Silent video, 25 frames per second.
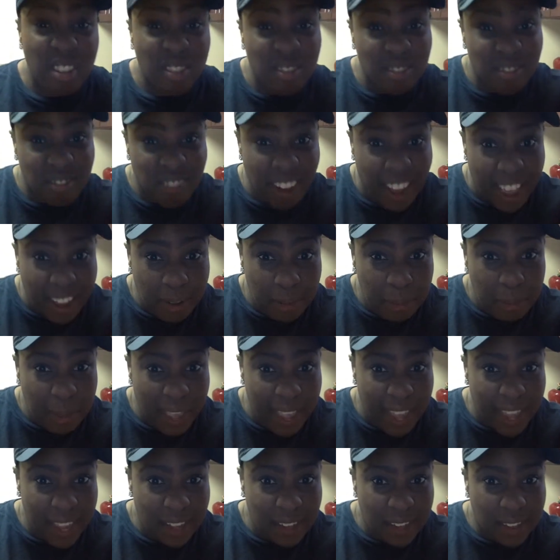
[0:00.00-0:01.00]
red
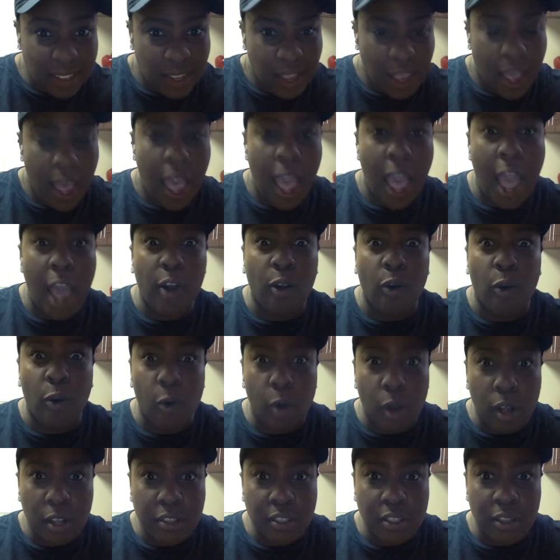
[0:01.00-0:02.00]
paint, and
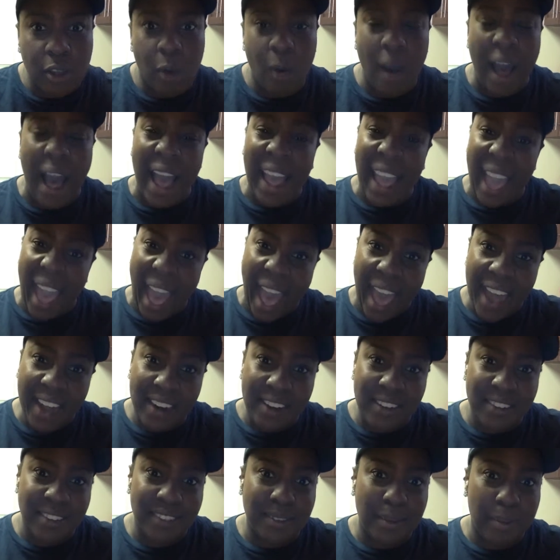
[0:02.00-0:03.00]
also I added
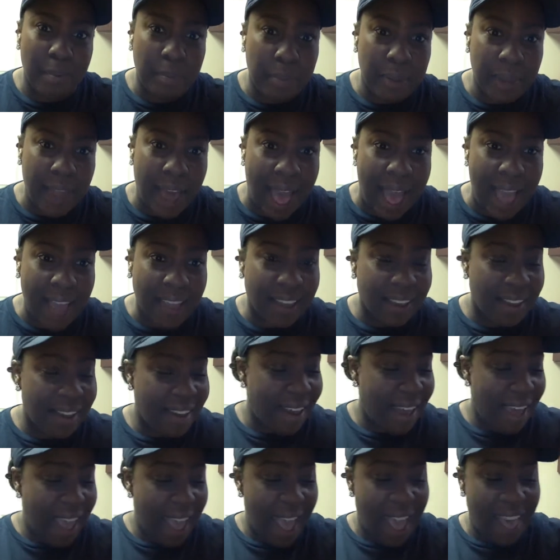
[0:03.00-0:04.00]
in some black,
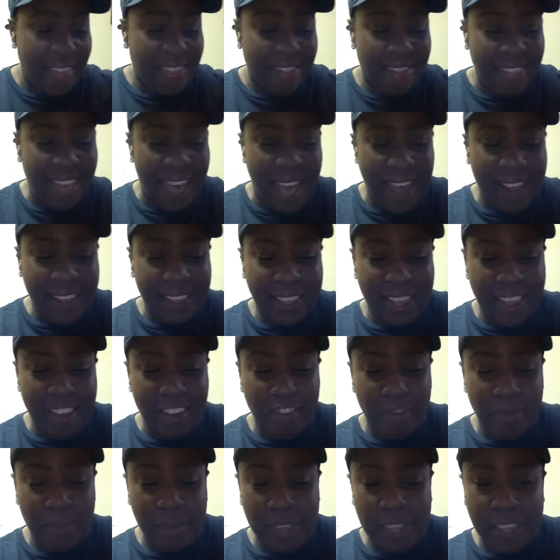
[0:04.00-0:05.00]
and that gave
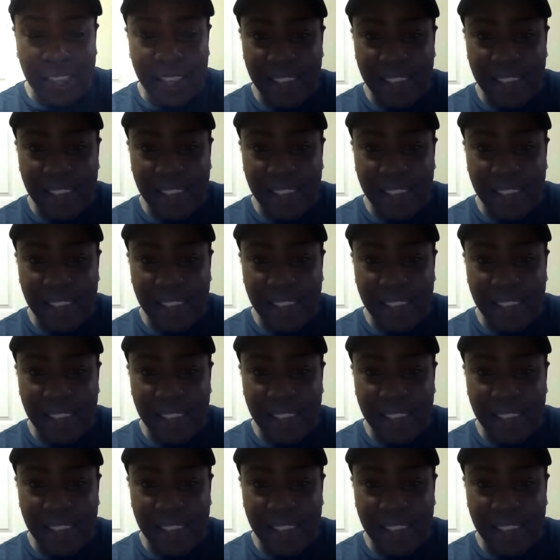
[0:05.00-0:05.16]
me